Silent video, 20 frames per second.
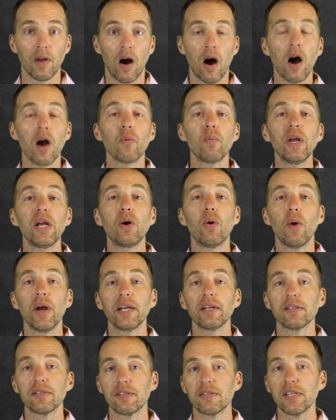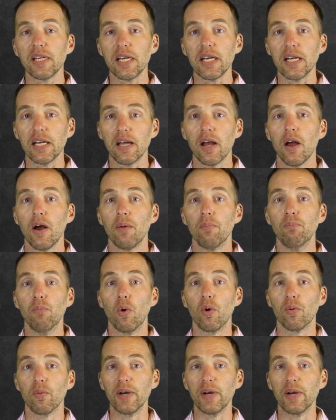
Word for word: Are we going to see more